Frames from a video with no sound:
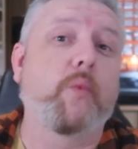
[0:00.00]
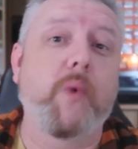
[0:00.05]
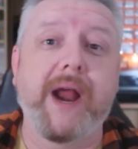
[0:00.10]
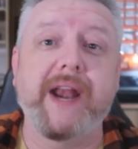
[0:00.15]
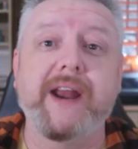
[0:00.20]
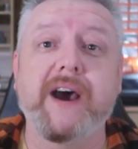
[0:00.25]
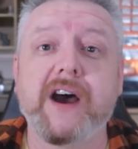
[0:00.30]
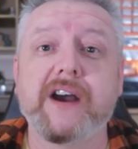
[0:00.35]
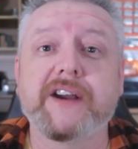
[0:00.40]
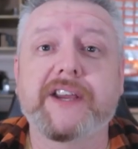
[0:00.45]

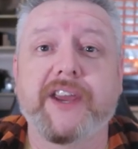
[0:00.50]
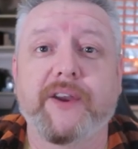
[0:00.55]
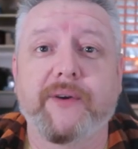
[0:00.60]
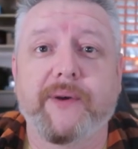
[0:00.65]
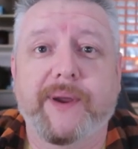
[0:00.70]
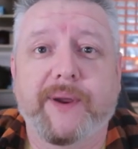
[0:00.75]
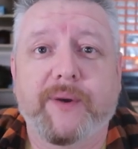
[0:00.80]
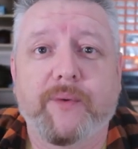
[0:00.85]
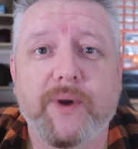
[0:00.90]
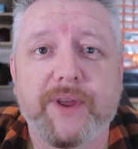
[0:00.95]
When
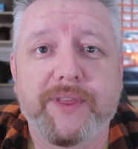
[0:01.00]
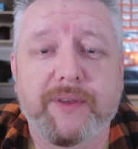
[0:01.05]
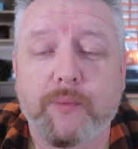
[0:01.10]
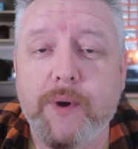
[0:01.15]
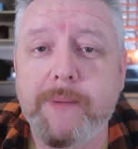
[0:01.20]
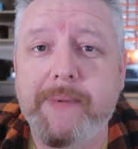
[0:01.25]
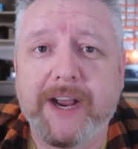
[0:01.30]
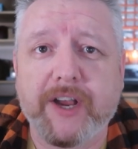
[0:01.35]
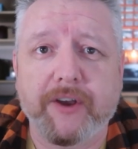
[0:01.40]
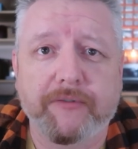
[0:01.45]
arguing with
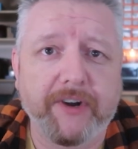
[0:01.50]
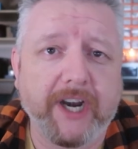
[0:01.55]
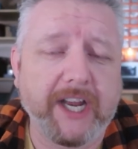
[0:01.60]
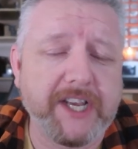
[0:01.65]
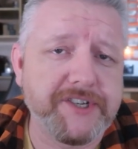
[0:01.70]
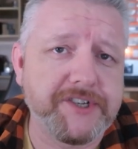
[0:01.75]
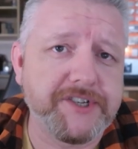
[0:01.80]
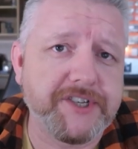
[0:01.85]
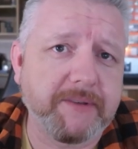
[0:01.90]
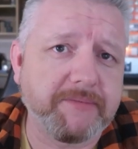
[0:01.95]
them, we're back on
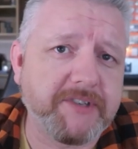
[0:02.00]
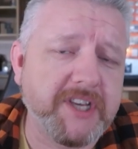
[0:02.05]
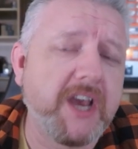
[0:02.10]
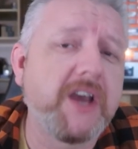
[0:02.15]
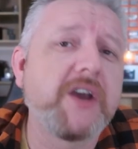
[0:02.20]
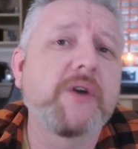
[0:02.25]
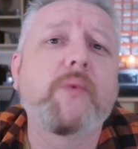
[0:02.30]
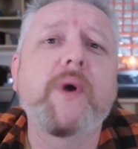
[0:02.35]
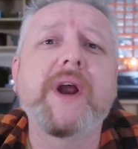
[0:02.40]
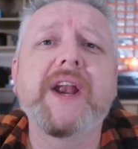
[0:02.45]
relationships.
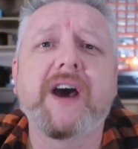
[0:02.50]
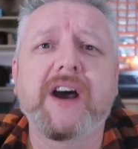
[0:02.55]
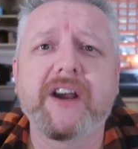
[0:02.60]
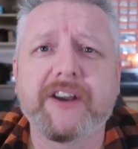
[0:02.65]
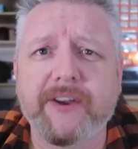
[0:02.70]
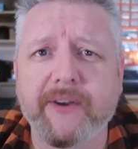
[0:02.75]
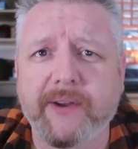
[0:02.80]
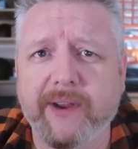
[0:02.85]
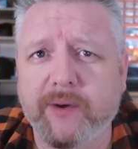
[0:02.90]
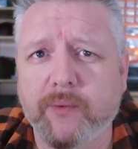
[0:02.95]
When
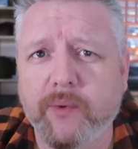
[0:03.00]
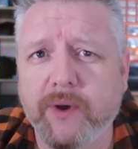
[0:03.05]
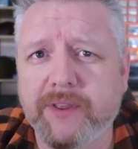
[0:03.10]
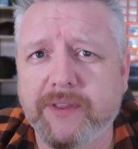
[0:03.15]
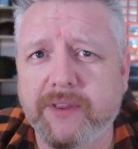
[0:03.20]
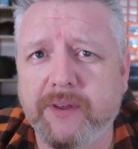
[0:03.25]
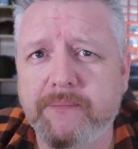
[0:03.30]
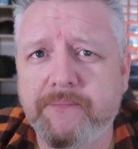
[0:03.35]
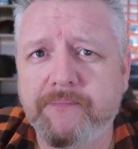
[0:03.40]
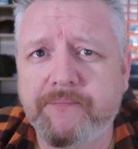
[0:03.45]
arguing
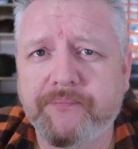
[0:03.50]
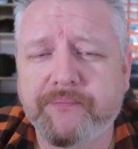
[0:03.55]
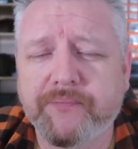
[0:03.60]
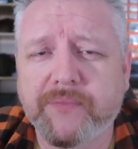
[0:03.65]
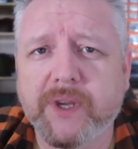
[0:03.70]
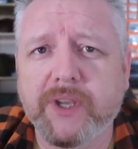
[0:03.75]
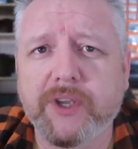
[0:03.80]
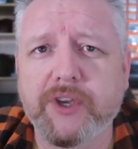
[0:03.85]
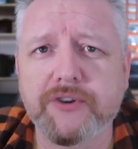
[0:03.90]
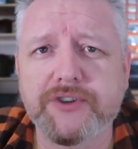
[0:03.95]
with them,
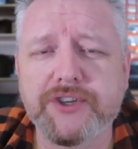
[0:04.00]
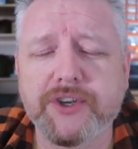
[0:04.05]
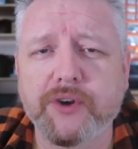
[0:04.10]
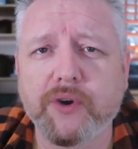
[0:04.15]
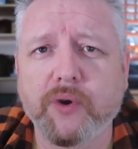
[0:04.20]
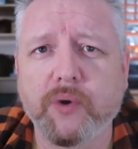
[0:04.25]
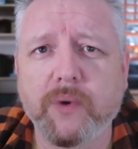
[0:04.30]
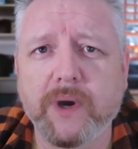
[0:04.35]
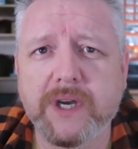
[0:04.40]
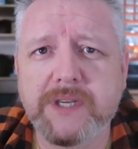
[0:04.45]
you
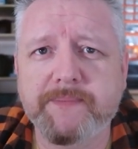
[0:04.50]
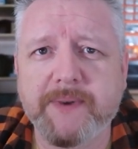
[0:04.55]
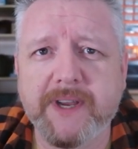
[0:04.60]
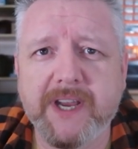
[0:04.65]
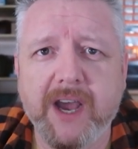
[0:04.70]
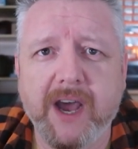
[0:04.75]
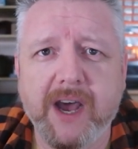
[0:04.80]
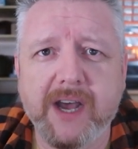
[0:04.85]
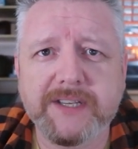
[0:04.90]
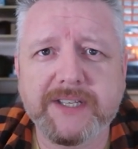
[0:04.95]
should always
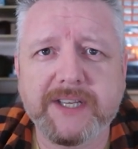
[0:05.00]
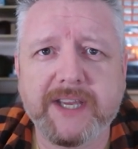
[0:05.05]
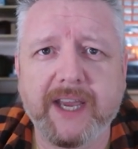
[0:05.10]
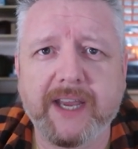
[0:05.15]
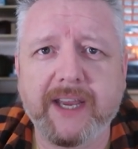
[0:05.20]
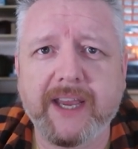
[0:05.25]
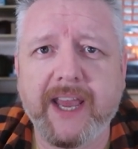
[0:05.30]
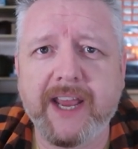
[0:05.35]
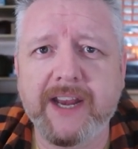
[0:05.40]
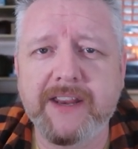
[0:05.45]
be
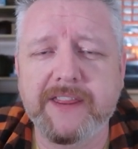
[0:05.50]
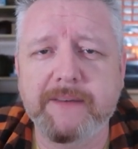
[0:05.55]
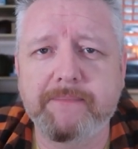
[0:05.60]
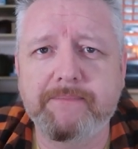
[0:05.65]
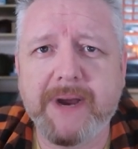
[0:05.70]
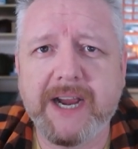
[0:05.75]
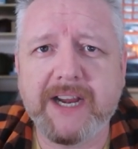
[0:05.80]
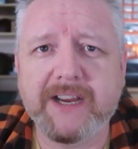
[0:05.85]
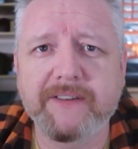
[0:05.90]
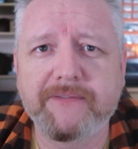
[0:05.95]
asking in the
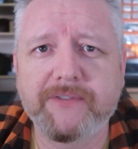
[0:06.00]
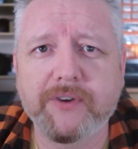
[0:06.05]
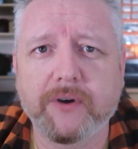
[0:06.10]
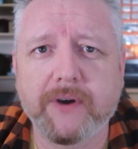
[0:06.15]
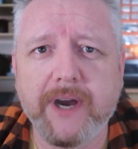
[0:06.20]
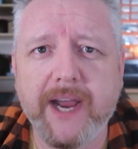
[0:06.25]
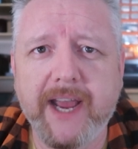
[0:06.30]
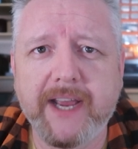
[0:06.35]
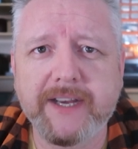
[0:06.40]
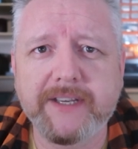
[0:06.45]
back of
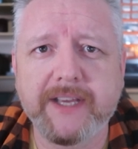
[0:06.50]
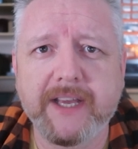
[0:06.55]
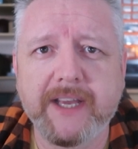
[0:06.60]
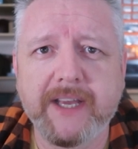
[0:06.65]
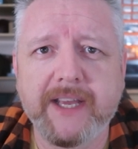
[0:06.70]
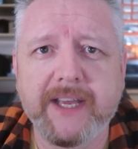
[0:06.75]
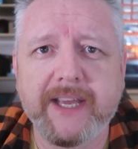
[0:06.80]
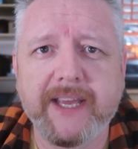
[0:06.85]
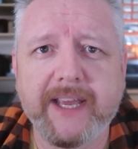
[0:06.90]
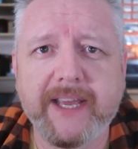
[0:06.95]
your head
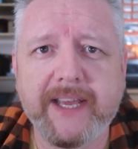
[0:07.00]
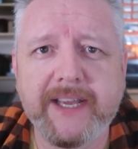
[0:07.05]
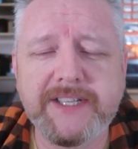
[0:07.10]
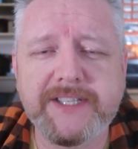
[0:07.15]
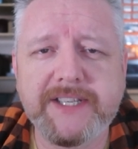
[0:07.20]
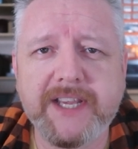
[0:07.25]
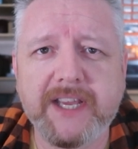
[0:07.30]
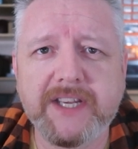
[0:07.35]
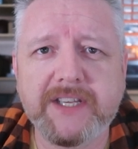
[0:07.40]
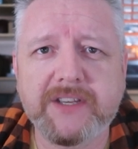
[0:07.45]

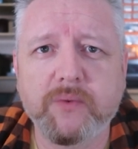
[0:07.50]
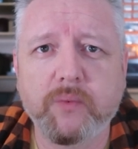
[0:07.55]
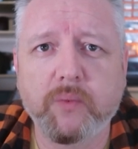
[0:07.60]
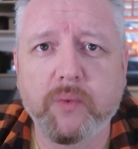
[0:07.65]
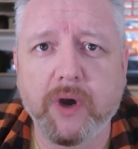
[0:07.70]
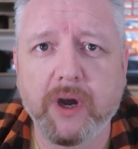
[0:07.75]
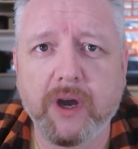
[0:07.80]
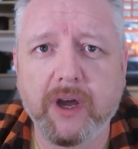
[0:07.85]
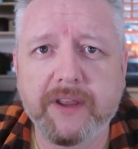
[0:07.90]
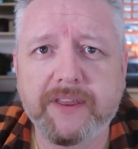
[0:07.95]
is it
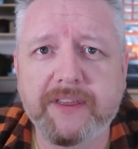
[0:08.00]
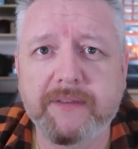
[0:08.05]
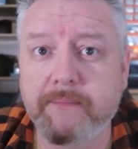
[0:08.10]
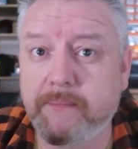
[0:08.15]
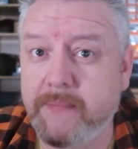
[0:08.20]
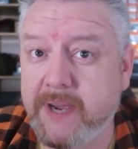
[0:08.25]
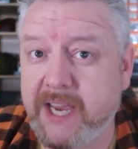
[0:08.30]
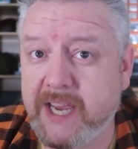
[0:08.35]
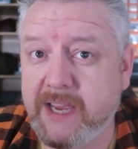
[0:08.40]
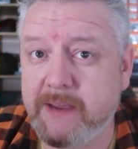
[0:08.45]
worth
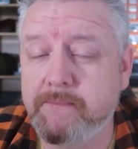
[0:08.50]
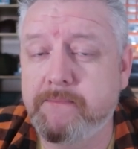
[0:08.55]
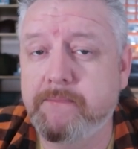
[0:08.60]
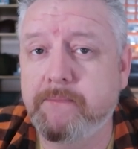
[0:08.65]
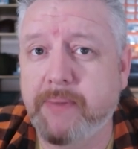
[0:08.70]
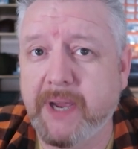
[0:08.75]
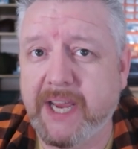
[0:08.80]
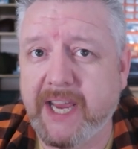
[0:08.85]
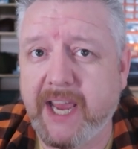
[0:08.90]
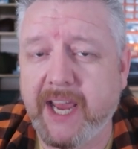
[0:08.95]
me
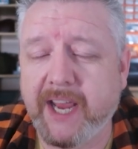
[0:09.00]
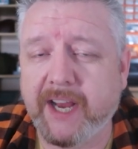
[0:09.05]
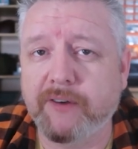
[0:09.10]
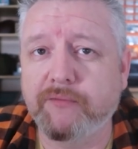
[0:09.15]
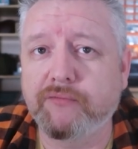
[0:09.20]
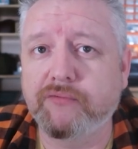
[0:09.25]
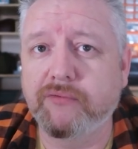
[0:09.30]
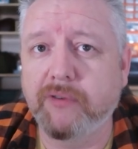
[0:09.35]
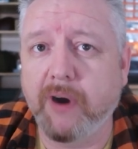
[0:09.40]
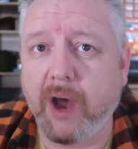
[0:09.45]

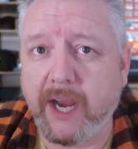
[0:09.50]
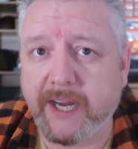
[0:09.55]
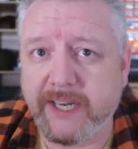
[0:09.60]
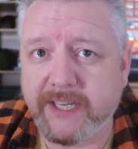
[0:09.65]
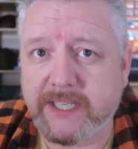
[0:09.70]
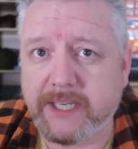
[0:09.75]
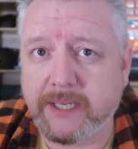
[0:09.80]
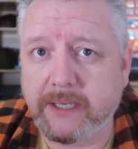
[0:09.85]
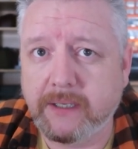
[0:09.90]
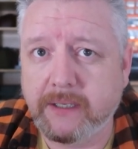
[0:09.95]
being
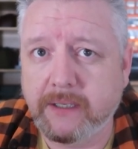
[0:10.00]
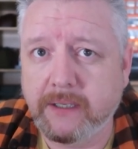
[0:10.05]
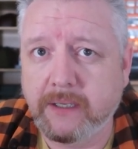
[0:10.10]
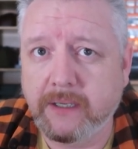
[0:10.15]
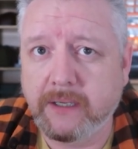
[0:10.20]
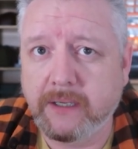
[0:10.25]
right?